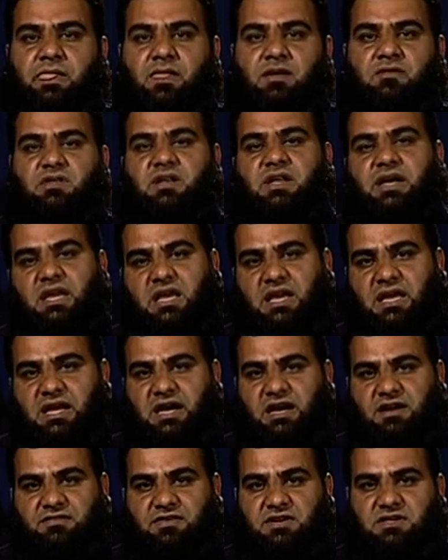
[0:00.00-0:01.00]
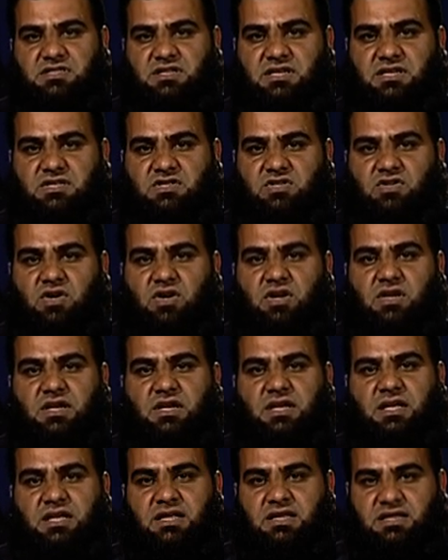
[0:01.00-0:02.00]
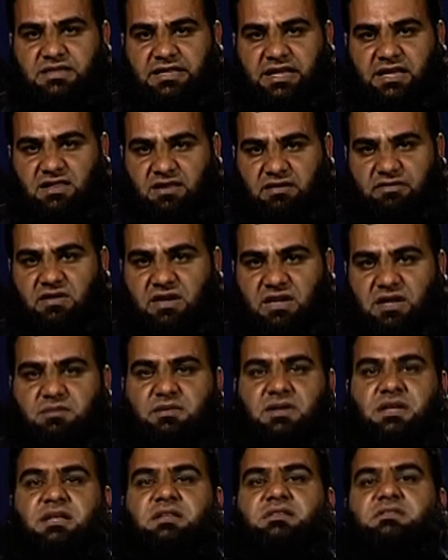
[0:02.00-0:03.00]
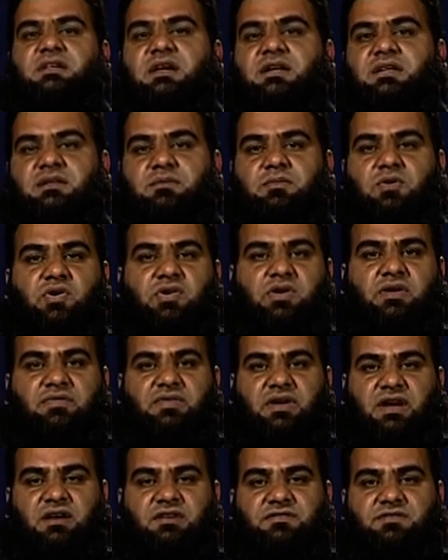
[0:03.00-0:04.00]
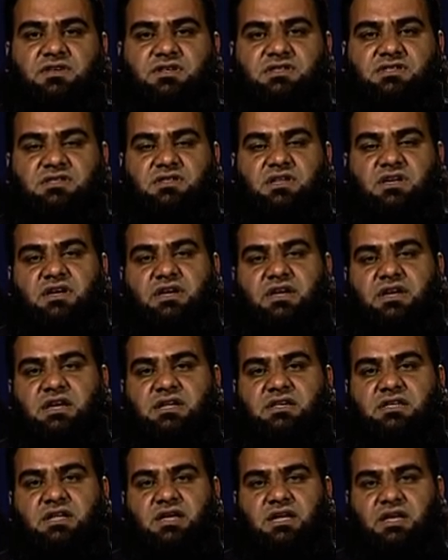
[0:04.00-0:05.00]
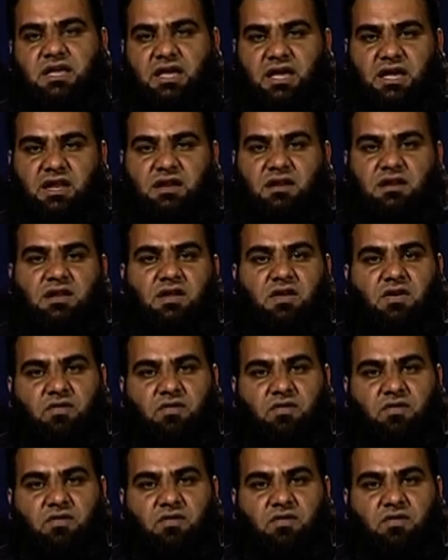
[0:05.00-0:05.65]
When again 8 function is called, then the variable inside the body of 8 function are created again.